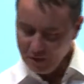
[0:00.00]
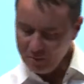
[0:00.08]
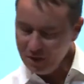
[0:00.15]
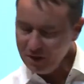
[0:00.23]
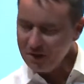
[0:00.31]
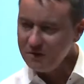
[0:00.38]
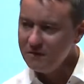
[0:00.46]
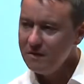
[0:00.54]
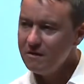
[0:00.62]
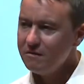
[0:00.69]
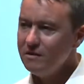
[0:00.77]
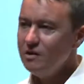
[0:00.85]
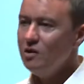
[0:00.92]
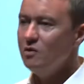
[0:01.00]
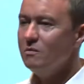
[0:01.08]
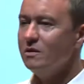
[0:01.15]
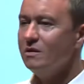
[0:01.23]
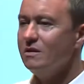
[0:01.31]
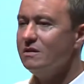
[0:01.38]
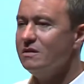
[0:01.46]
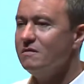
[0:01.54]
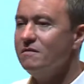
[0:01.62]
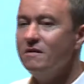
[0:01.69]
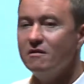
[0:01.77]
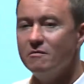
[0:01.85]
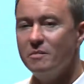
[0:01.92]
the biggest fear of the human is the
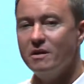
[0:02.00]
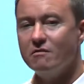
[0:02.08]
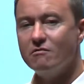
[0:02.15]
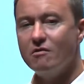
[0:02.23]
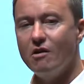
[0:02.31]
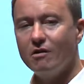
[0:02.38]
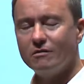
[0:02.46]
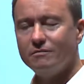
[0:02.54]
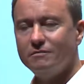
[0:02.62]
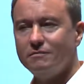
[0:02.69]
fear of being wrong.